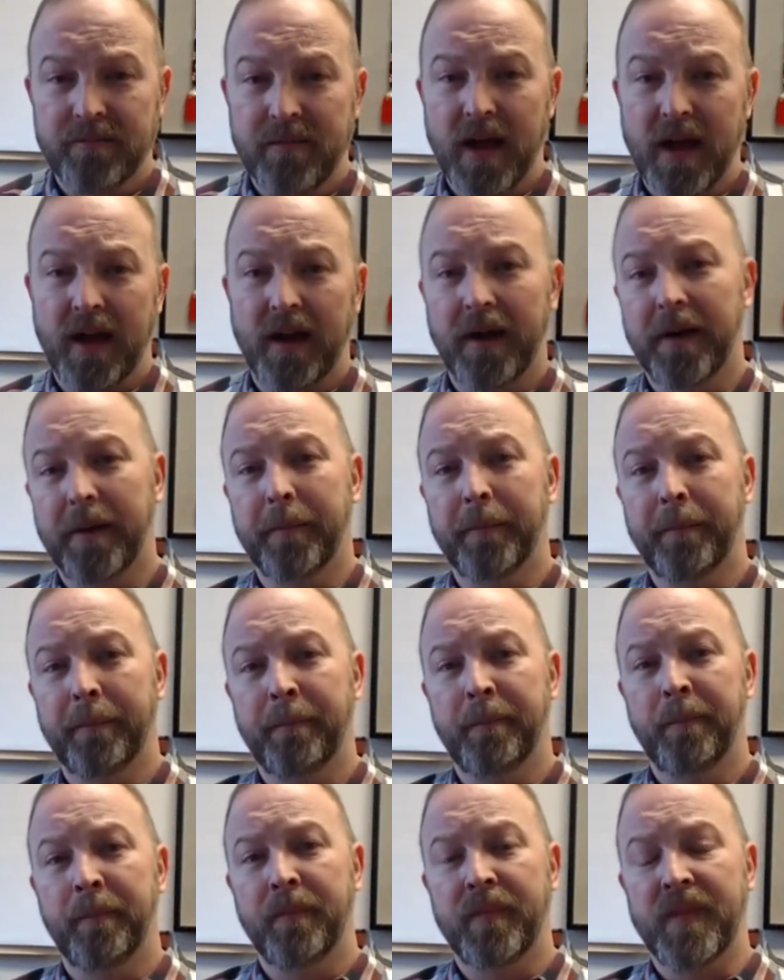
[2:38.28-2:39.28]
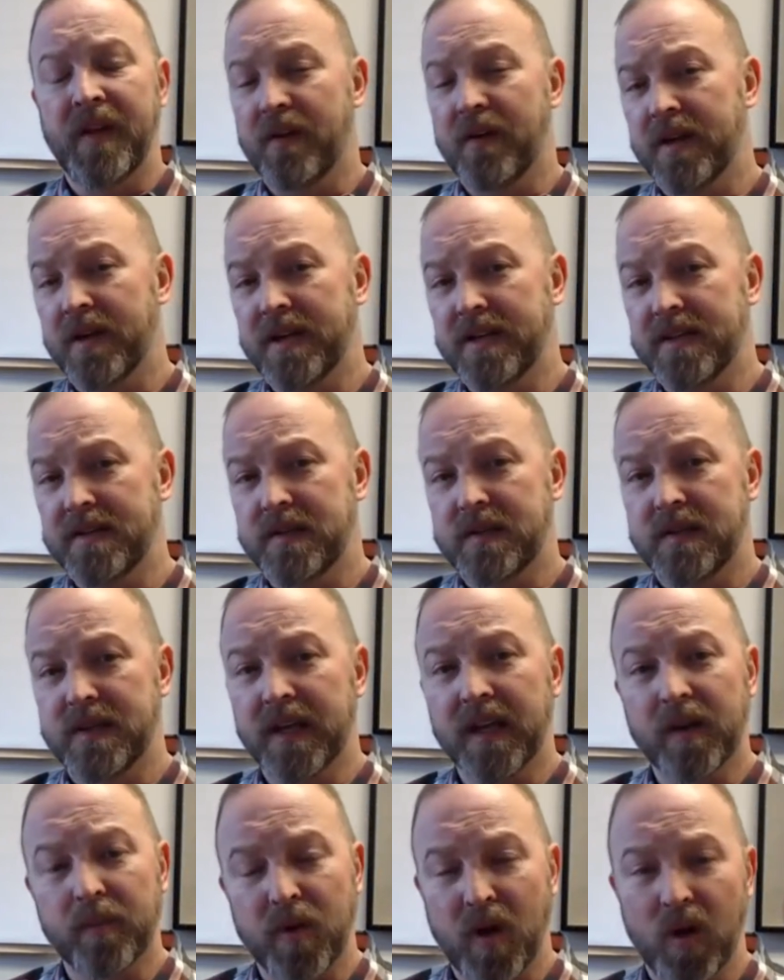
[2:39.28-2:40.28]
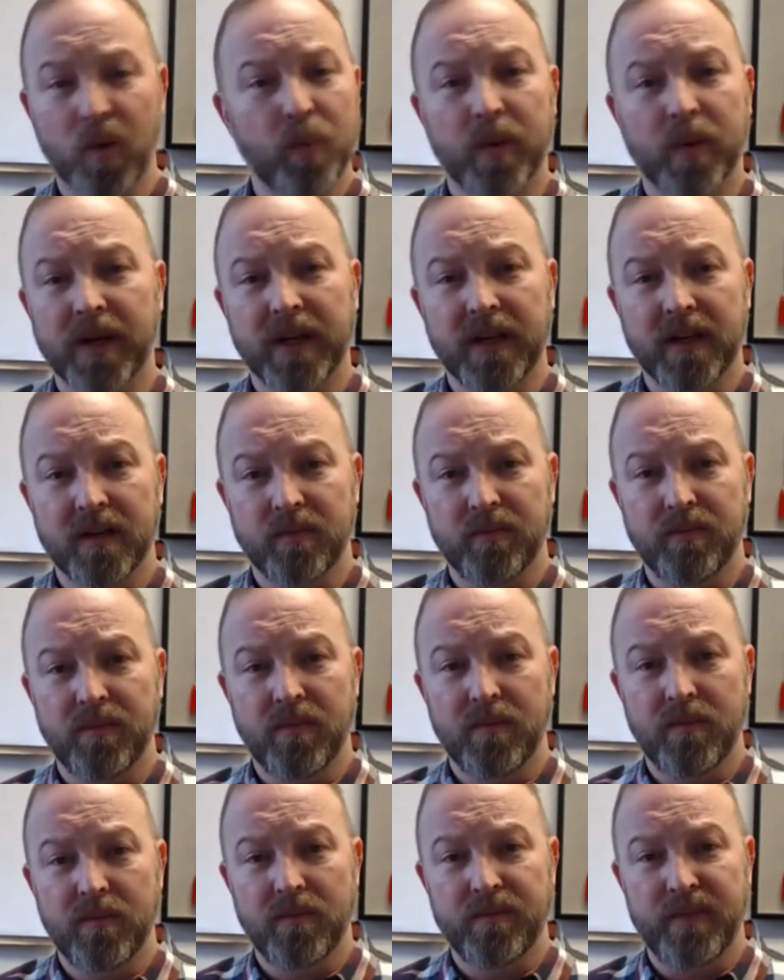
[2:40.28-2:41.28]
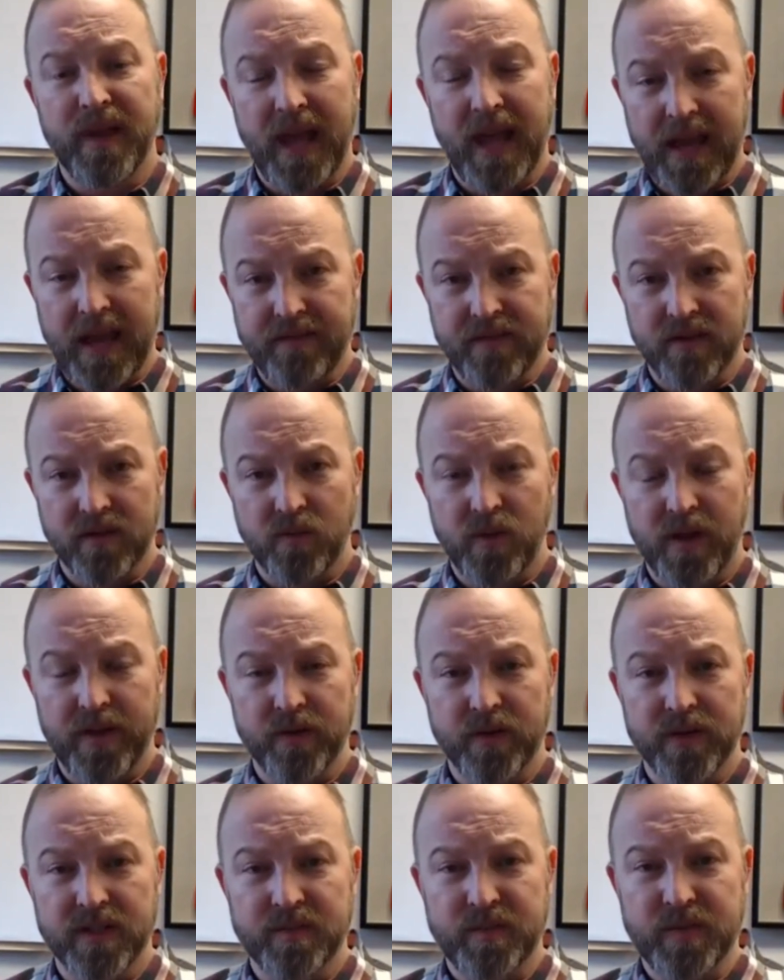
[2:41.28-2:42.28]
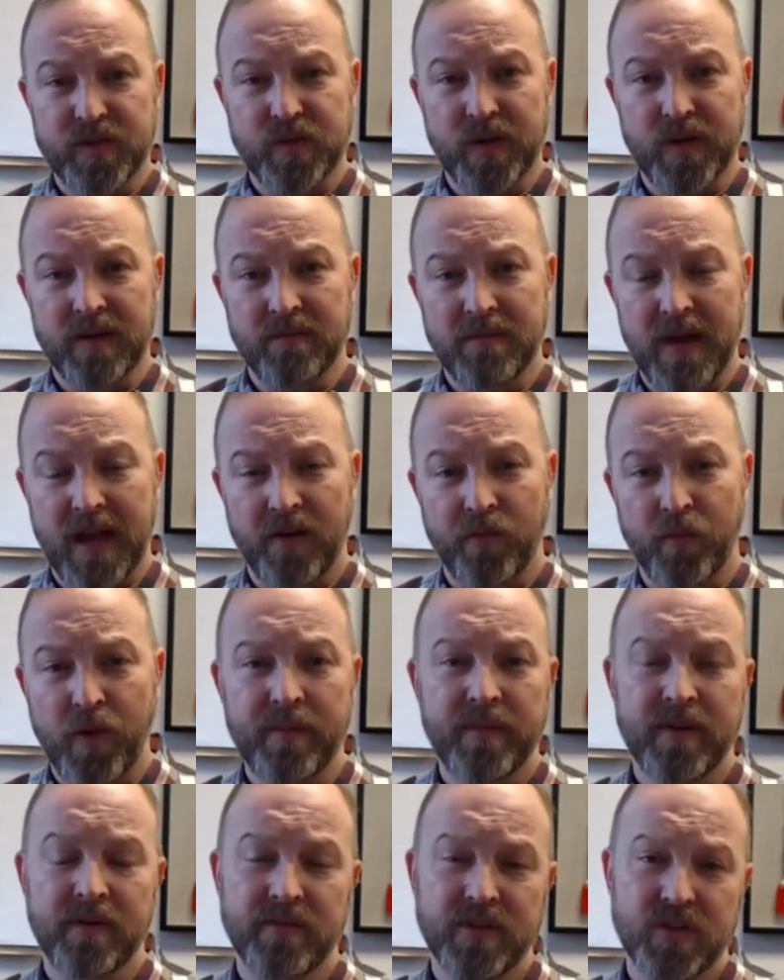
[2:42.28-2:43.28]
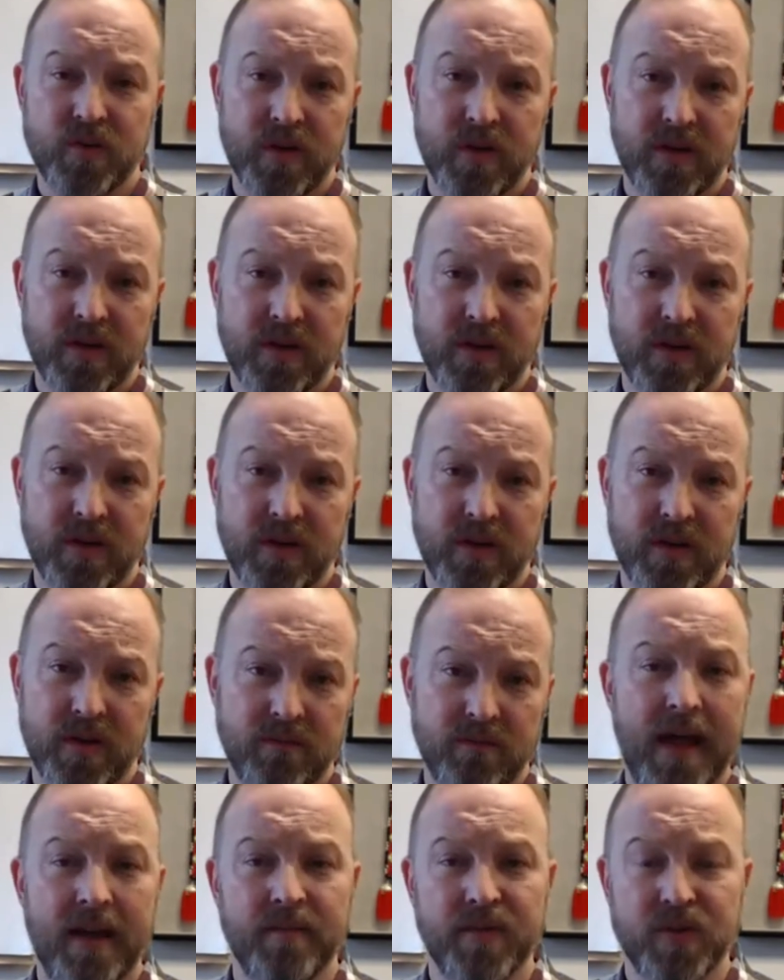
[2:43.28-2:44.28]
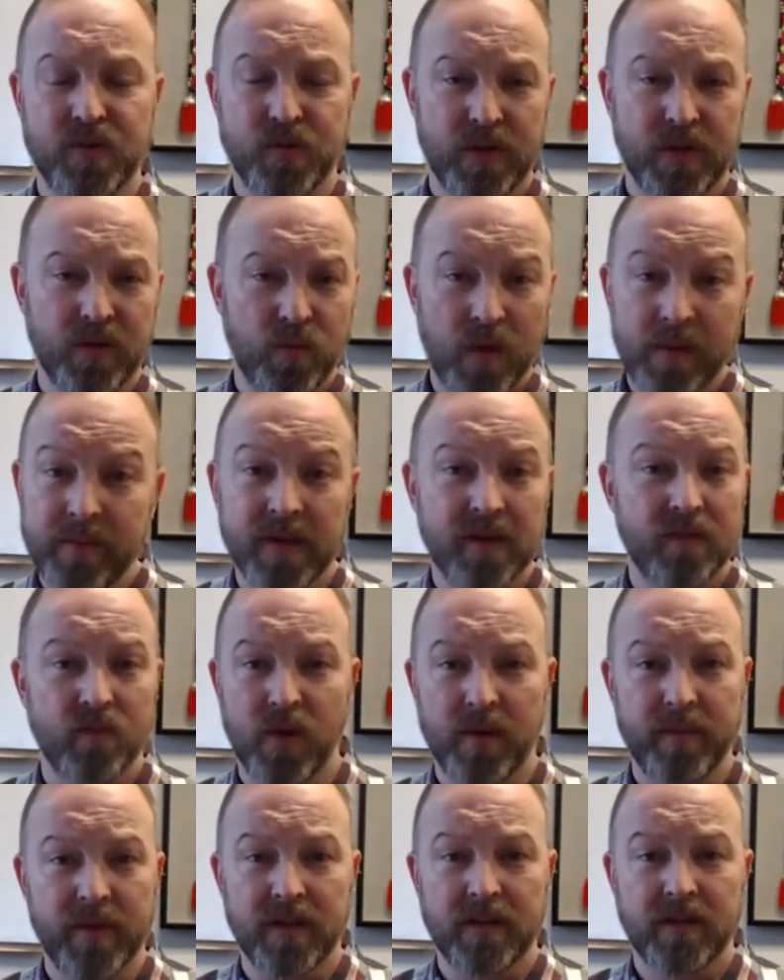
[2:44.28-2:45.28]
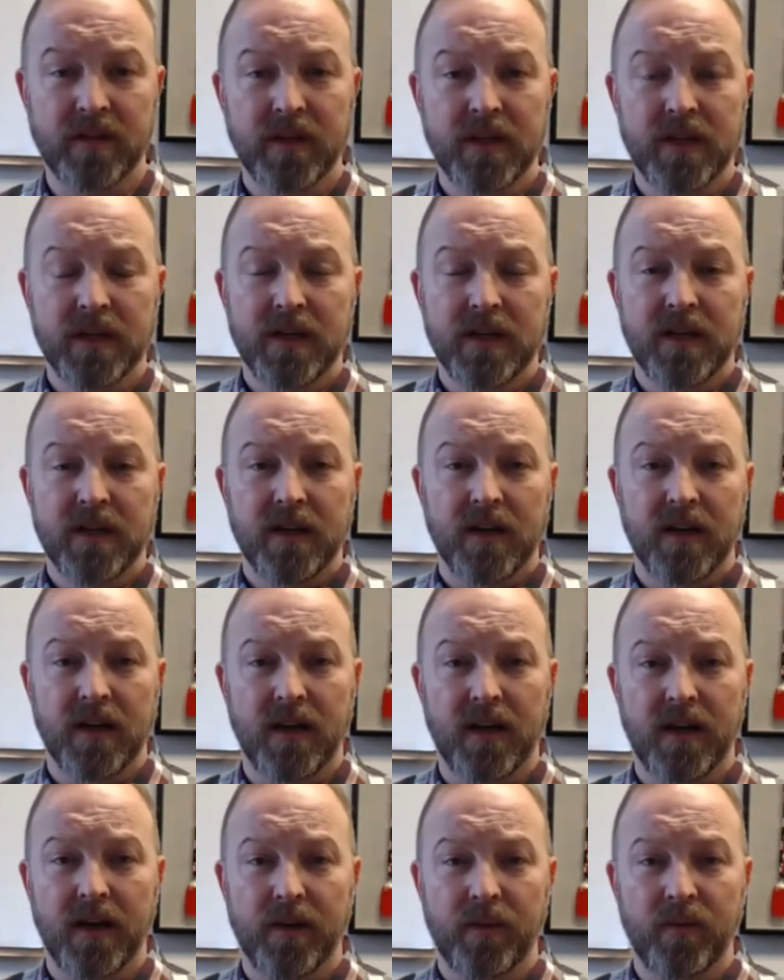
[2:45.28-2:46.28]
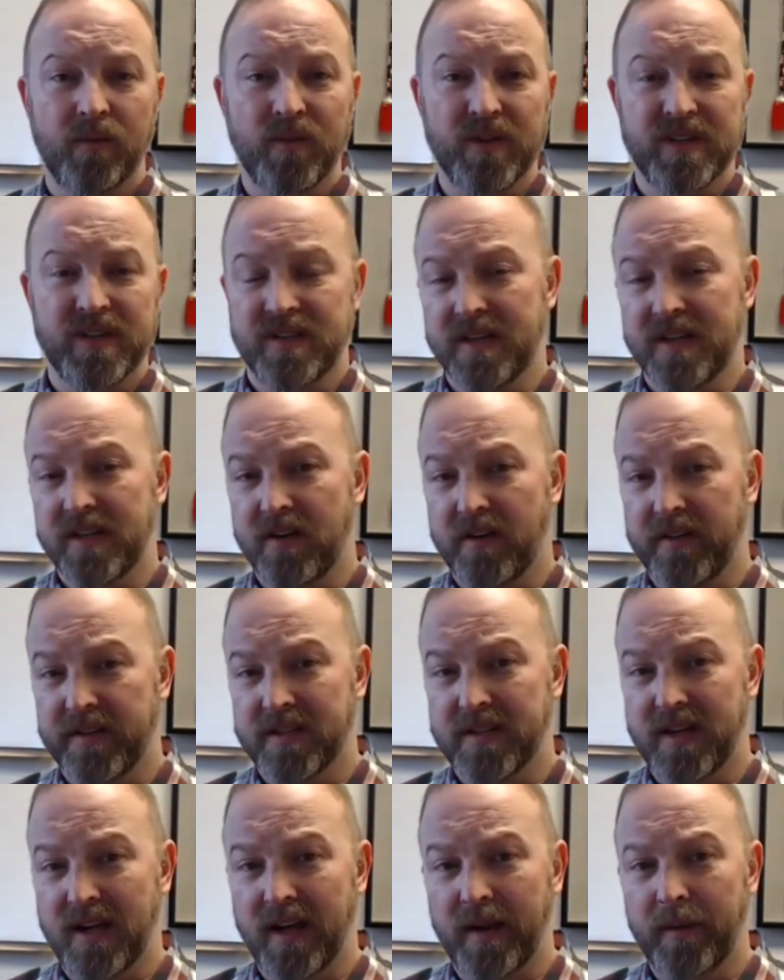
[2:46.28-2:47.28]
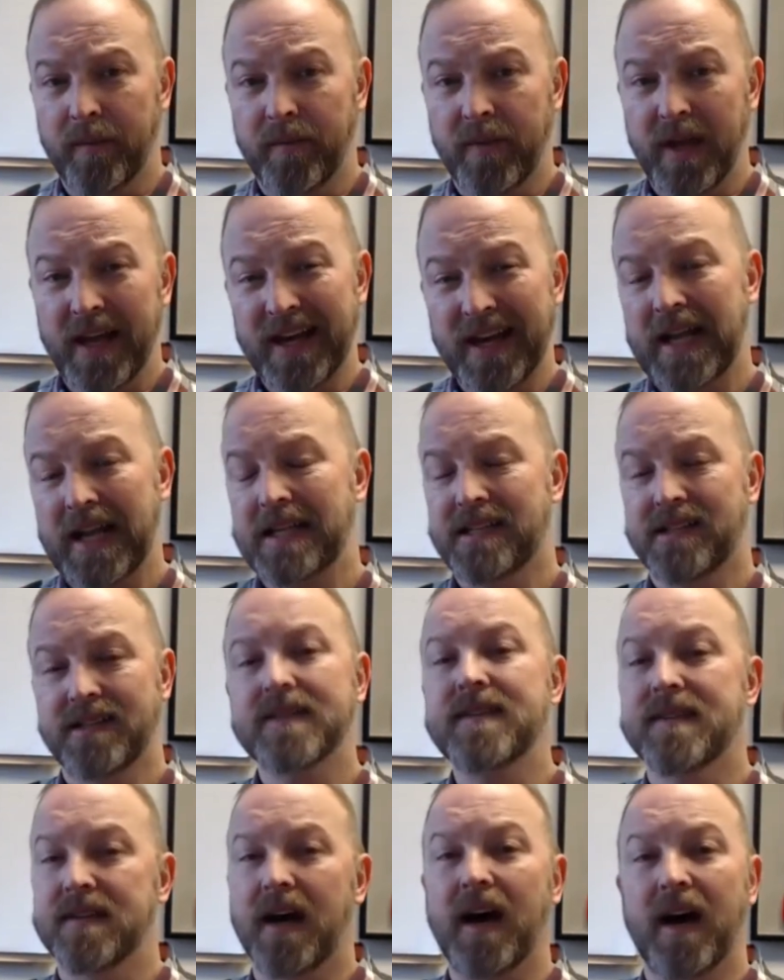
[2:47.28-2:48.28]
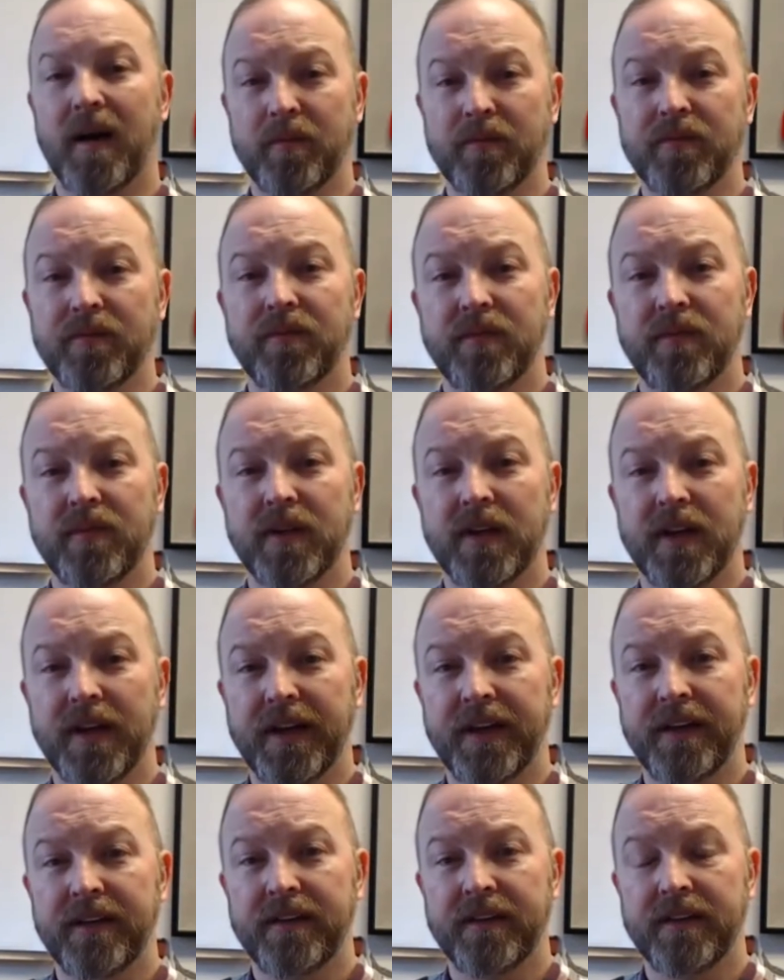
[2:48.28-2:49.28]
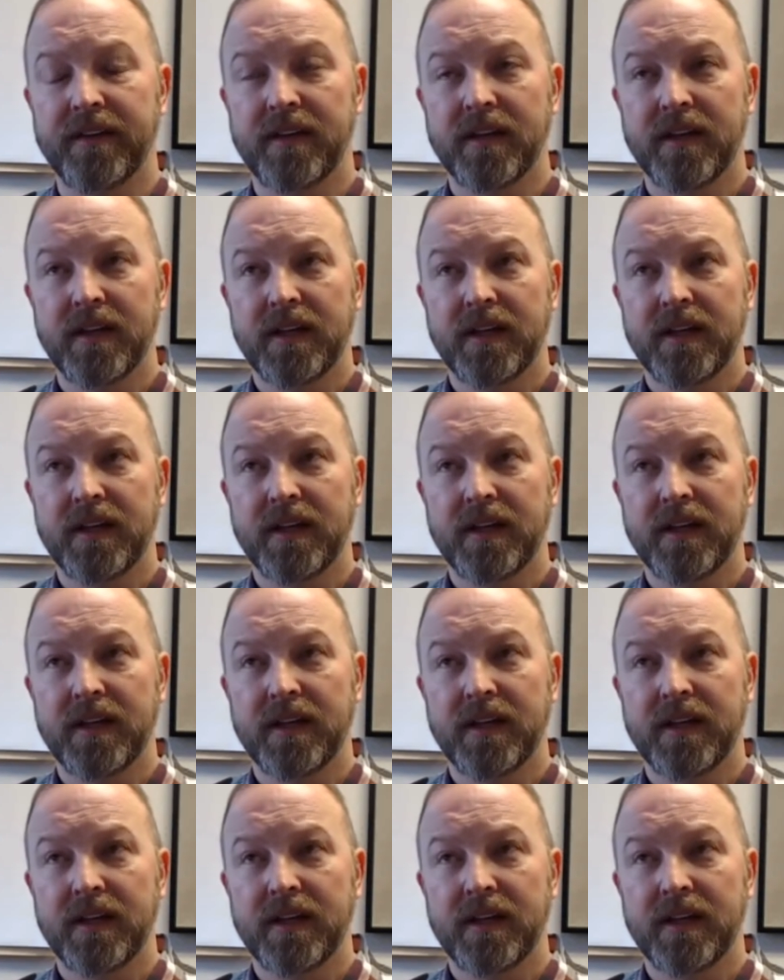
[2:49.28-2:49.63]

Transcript: um, there is inappropriate behavior, whether it's between men and women, between men and men, between women and women. Uh, we see it all the time, and it has to stop. And